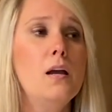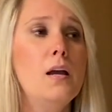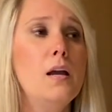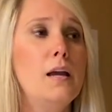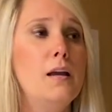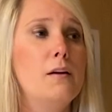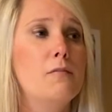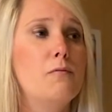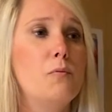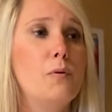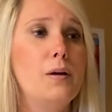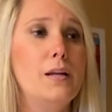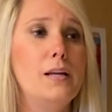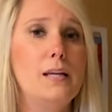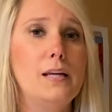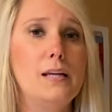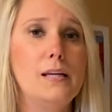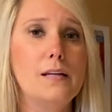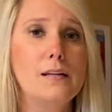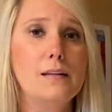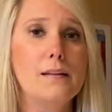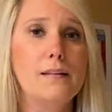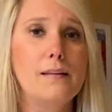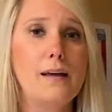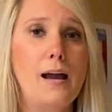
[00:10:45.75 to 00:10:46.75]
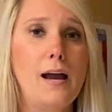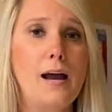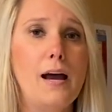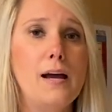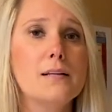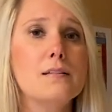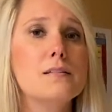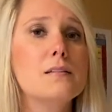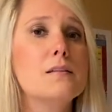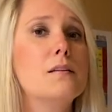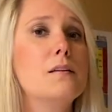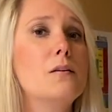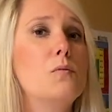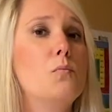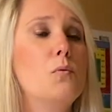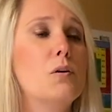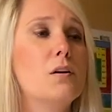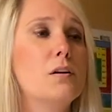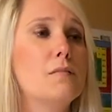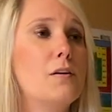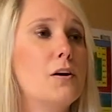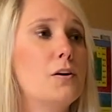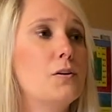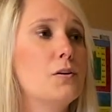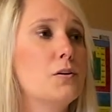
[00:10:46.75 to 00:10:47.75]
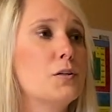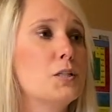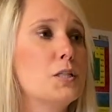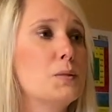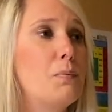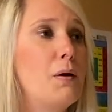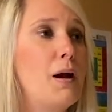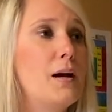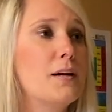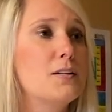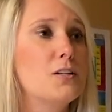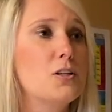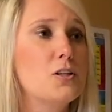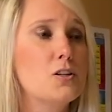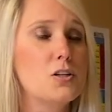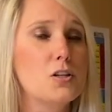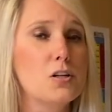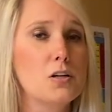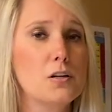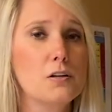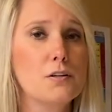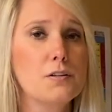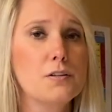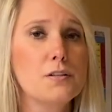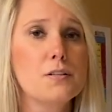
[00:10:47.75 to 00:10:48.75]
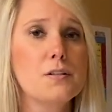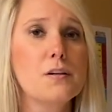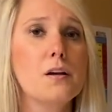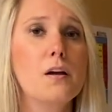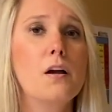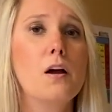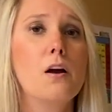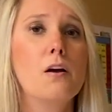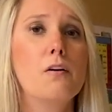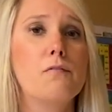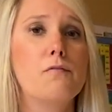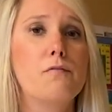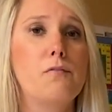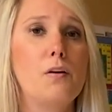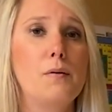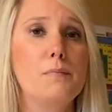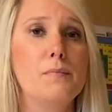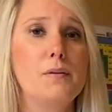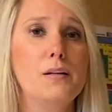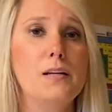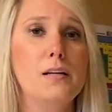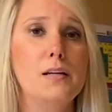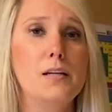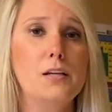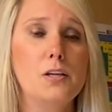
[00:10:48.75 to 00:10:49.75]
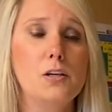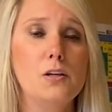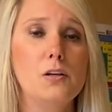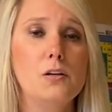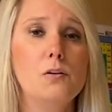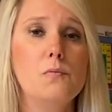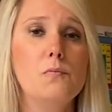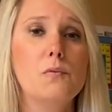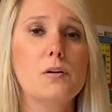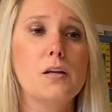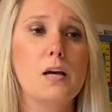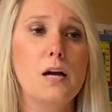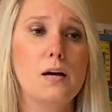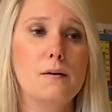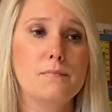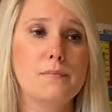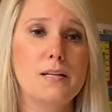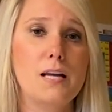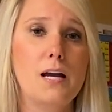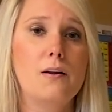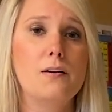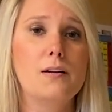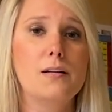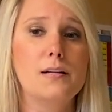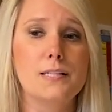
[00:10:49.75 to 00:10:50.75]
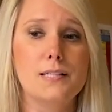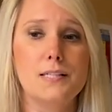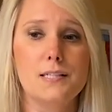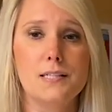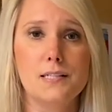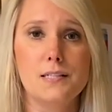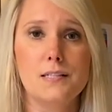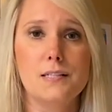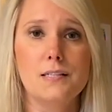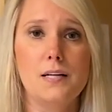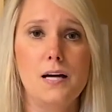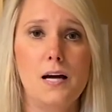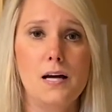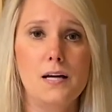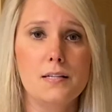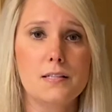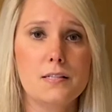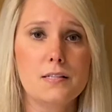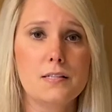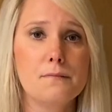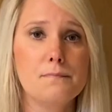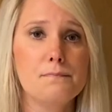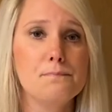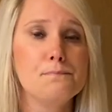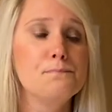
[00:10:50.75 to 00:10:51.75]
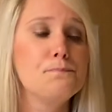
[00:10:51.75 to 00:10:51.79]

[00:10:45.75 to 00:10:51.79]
If we needed that, then one of our nurse practitioners from the NICU would come down and assist us.